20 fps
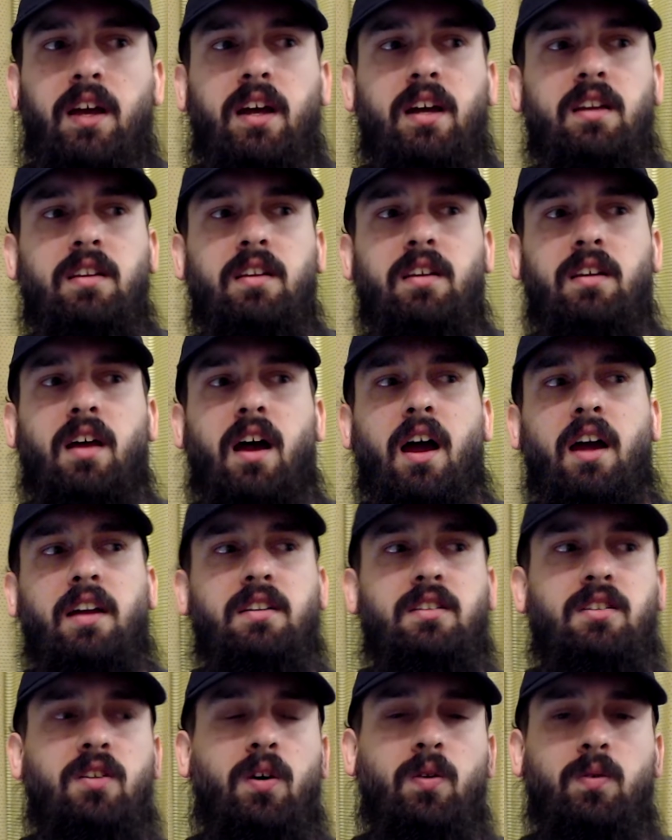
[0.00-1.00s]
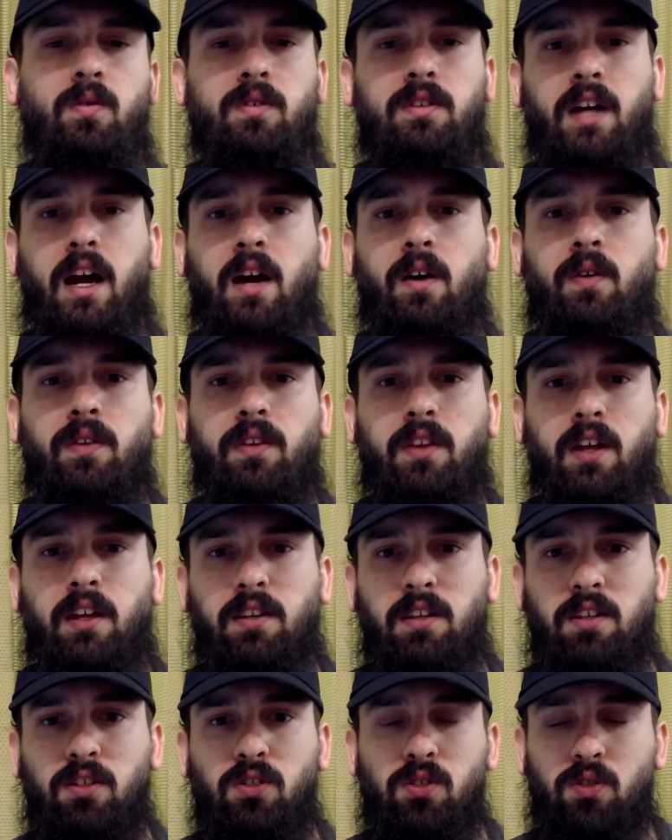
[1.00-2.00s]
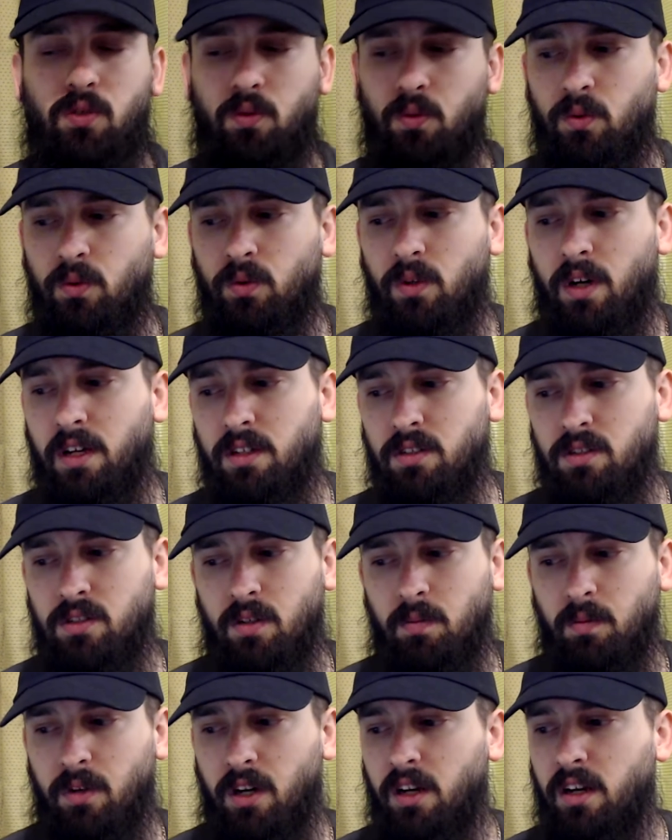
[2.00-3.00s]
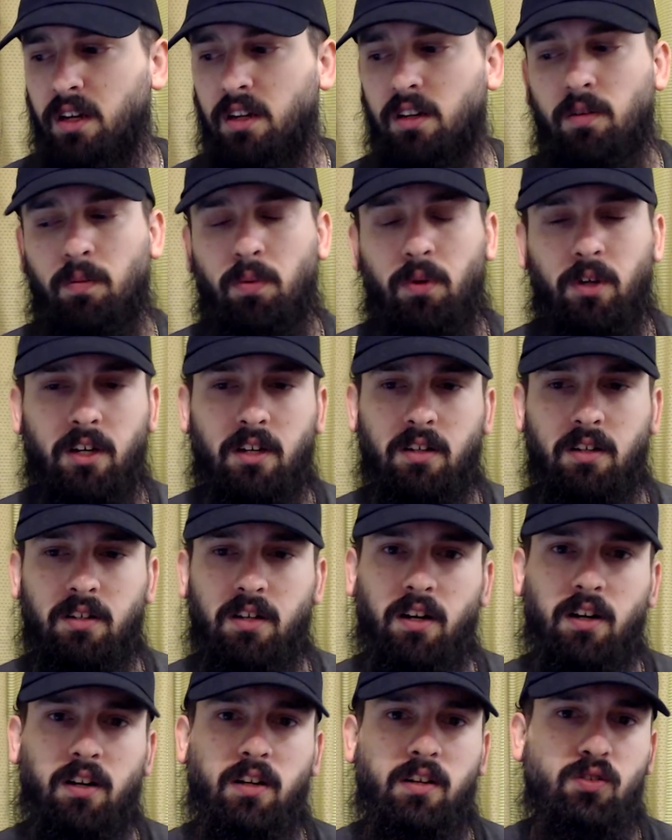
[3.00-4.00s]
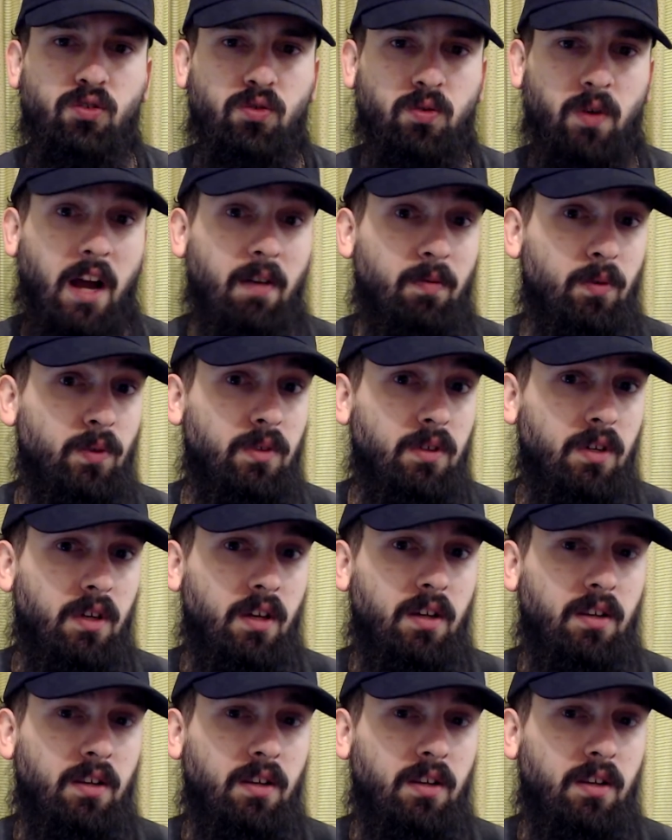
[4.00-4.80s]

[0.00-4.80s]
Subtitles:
and I don't doubt that this school has some kind of interplanetary travel